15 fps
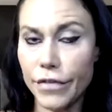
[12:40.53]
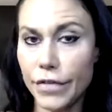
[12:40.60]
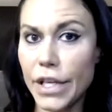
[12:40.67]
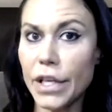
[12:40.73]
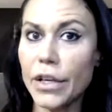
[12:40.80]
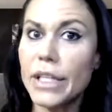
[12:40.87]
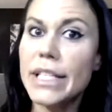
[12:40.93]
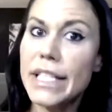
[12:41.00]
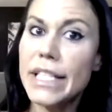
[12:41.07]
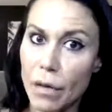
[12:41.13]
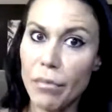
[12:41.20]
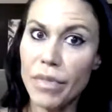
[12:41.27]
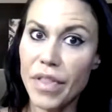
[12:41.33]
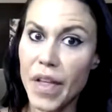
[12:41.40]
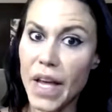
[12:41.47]
there is
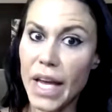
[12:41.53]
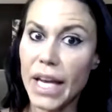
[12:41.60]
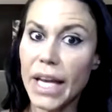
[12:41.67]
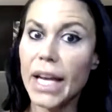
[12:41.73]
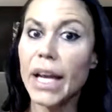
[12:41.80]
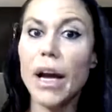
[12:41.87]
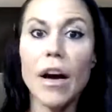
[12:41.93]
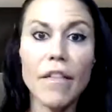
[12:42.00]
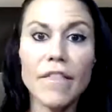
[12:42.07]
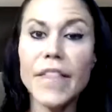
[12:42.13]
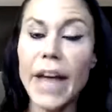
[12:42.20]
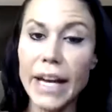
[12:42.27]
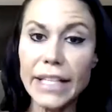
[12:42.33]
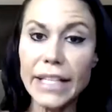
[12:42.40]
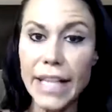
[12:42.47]
something of
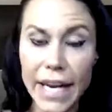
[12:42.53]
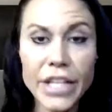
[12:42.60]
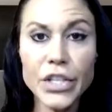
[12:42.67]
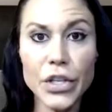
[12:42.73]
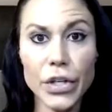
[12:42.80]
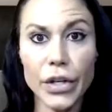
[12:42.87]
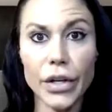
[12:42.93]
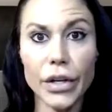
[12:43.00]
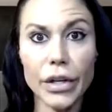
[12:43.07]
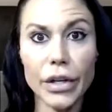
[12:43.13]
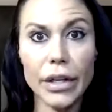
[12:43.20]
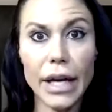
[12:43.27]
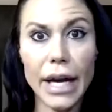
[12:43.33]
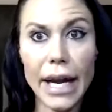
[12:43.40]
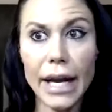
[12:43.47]
that nature.
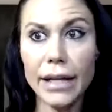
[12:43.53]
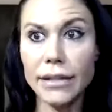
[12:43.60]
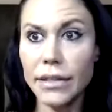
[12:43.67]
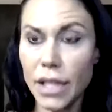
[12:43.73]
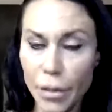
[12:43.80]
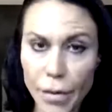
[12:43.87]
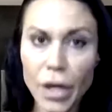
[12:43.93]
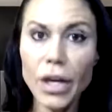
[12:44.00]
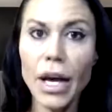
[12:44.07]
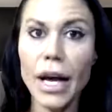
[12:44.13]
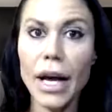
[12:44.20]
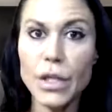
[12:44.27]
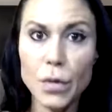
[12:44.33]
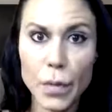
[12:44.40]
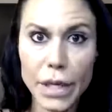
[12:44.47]
And come on,
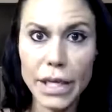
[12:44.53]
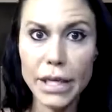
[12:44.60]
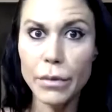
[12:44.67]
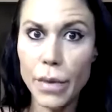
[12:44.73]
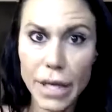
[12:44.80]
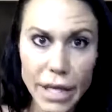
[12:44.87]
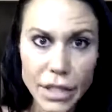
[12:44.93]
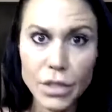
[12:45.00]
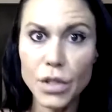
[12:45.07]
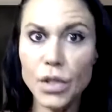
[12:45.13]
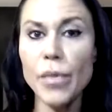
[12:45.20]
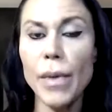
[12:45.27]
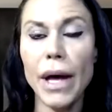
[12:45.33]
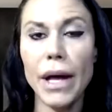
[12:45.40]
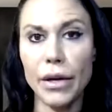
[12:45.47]
guys, we can do
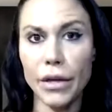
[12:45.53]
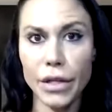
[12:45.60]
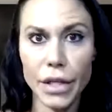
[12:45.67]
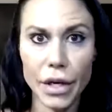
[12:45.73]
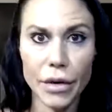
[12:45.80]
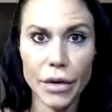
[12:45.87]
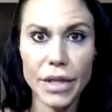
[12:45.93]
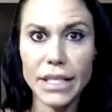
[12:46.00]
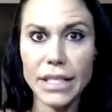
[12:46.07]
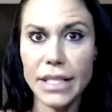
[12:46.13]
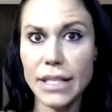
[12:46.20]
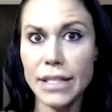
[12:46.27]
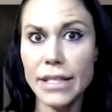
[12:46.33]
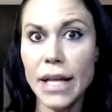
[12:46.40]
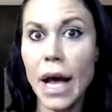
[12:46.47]
better. This
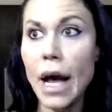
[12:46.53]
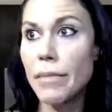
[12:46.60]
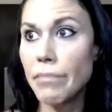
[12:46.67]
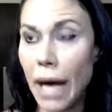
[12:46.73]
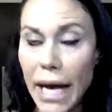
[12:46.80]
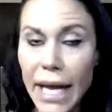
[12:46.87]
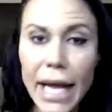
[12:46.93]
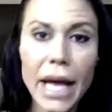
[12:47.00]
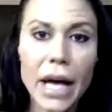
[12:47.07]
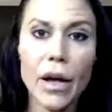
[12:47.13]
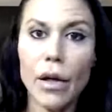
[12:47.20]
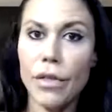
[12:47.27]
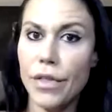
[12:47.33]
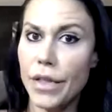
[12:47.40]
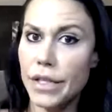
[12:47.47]
is my
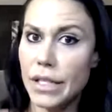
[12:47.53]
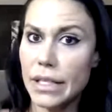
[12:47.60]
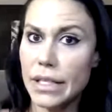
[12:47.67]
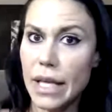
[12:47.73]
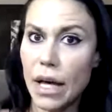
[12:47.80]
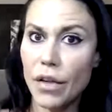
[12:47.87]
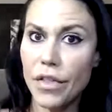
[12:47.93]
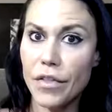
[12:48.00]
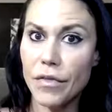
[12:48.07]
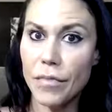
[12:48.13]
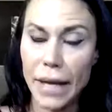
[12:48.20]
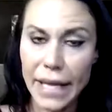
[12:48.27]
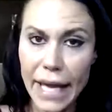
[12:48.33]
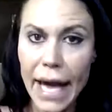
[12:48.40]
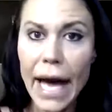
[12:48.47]
health. This is the health of
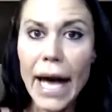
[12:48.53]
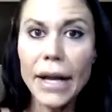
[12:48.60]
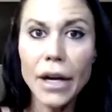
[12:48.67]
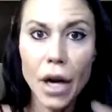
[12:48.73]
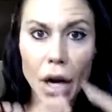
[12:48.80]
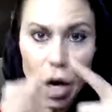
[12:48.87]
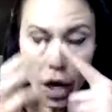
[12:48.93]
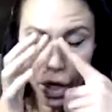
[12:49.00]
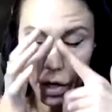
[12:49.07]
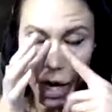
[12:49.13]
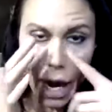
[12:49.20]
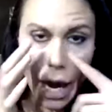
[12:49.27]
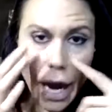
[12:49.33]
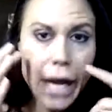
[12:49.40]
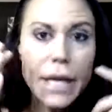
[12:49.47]
my cat. Her
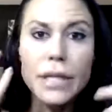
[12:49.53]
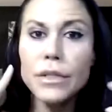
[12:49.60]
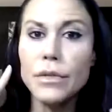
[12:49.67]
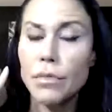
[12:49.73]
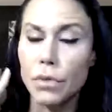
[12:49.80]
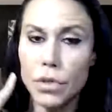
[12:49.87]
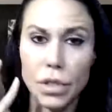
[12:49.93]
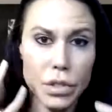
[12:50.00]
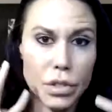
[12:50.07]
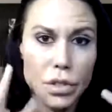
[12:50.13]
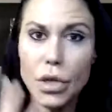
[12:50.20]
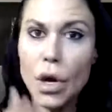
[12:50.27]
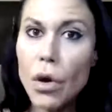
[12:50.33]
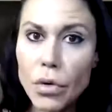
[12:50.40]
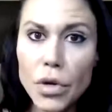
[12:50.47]
eyes were just
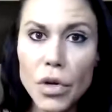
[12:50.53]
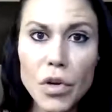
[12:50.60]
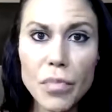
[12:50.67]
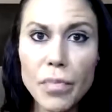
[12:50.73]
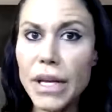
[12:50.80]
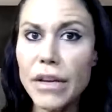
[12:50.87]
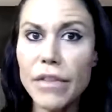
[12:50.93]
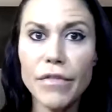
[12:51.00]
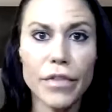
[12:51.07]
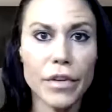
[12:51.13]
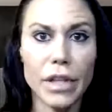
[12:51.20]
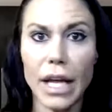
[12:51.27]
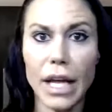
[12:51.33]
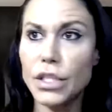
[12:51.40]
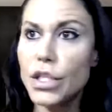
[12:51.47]
so goopy for
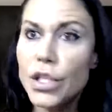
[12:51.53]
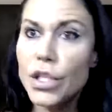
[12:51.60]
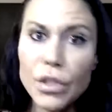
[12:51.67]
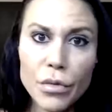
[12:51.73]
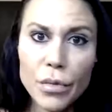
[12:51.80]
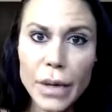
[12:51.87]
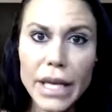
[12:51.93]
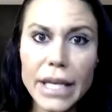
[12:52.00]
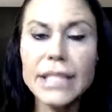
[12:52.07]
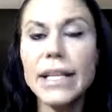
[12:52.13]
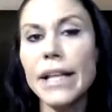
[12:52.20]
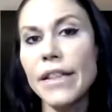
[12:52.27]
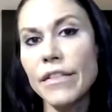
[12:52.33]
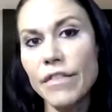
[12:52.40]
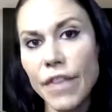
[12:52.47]
like 2 weeks,
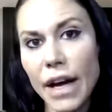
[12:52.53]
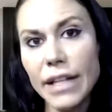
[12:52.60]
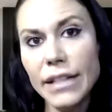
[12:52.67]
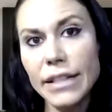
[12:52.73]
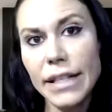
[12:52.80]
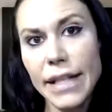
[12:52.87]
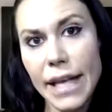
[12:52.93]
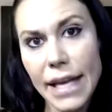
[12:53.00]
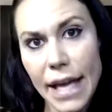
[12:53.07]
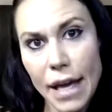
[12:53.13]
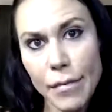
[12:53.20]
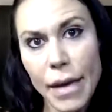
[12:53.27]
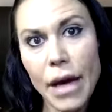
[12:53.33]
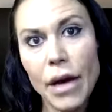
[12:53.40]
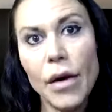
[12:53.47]
and then finally they
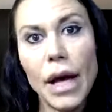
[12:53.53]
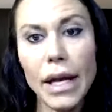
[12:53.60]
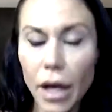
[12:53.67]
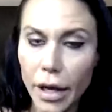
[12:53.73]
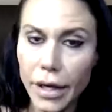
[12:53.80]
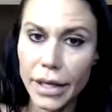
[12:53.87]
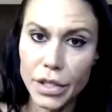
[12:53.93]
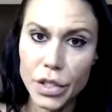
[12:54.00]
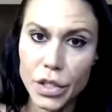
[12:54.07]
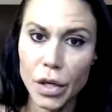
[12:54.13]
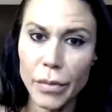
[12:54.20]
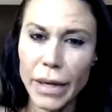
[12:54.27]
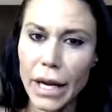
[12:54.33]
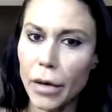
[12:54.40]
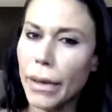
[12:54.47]
came out and got an
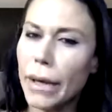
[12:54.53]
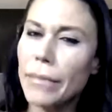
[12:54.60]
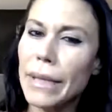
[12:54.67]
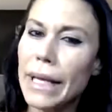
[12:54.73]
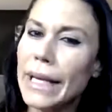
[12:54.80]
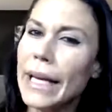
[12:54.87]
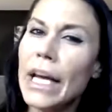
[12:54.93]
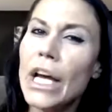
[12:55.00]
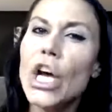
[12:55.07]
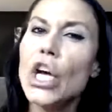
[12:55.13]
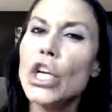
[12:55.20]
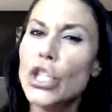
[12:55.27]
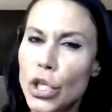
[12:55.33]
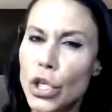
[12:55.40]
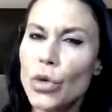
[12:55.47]
exterminator. But I'm like,
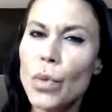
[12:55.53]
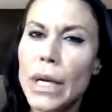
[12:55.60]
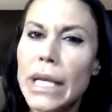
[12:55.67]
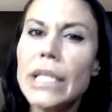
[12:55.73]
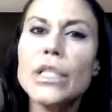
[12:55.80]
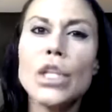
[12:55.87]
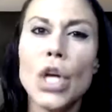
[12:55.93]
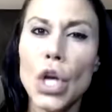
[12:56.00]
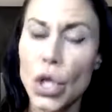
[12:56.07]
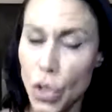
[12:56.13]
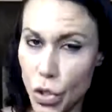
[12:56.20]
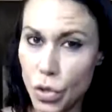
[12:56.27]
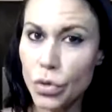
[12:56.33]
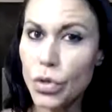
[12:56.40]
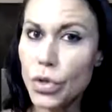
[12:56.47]
2 weeks,
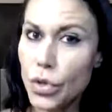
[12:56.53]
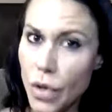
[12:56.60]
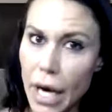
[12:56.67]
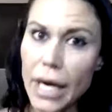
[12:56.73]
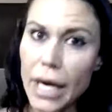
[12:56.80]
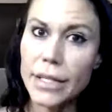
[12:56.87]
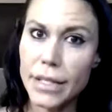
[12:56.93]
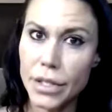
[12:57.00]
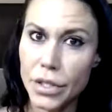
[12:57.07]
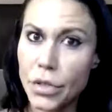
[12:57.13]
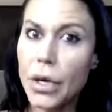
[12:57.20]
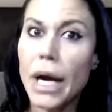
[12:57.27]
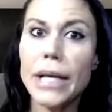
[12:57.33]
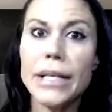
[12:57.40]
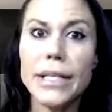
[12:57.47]
you guys
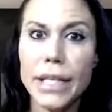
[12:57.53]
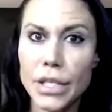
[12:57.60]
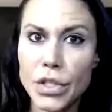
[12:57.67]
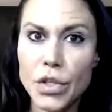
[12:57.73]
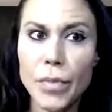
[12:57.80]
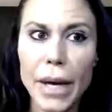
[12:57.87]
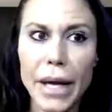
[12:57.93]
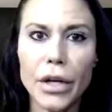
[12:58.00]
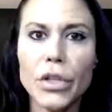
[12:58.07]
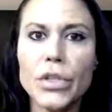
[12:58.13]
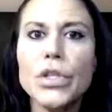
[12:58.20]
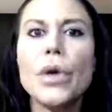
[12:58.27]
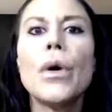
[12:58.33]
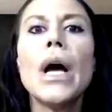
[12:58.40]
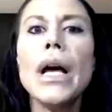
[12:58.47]
can do better.
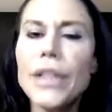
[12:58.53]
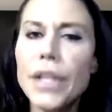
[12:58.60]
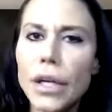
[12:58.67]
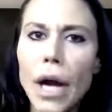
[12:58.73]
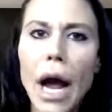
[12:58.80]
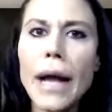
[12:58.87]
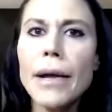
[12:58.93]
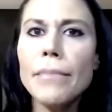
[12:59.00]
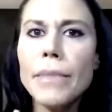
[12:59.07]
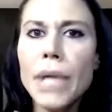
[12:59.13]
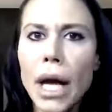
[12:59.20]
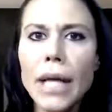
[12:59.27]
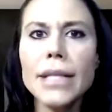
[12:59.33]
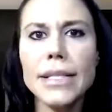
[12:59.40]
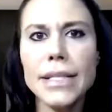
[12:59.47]
So there, I am
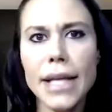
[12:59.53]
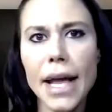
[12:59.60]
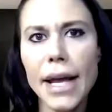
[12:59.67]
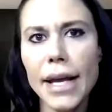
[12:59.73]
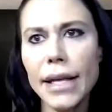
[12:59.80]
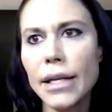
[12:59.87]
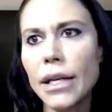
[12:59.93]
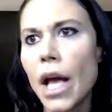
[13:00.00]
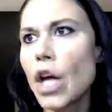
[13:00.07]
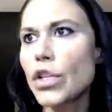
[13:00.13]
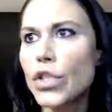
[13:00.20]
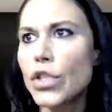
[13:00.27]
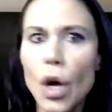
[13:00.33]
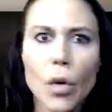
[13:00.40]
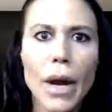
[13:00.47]
not saying
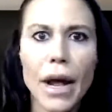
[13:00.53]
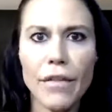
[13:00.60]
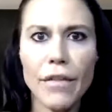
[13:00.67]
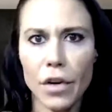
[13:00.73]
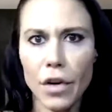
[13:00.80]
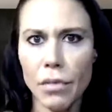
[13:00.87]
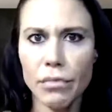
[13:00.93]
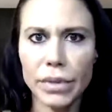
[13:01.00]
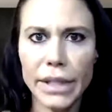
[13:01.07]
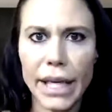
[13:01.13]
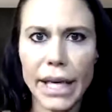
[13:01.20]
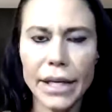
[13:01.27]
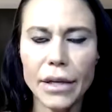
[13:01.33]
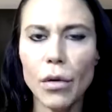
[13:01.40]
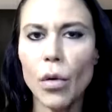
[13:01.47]
don't ever
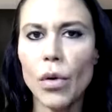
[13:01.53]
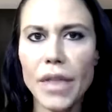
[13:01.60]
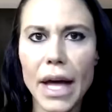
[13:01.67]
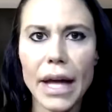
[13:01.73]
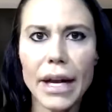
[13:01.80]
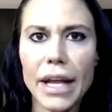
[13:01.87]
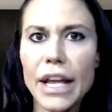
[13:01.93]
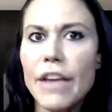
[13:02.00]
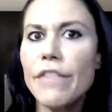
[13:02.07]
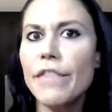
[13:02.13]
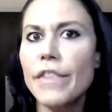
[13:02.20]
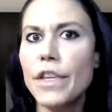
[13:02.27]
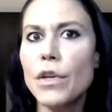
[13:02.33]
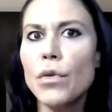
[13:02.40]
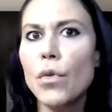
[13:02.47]
complain, or that if
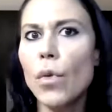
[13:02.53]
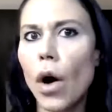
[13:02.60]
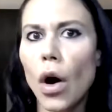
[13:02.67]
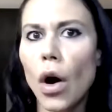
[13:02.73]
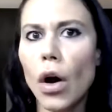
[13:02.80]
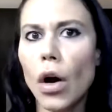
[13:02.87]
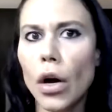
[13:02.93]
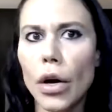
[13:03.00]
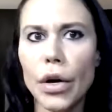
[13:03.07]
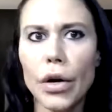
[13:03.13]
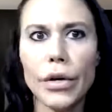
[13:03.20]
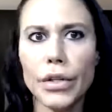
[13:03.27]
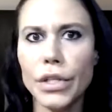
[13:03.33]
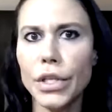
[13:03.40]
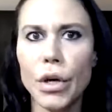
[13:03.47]
you
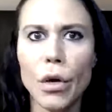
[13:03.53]
are,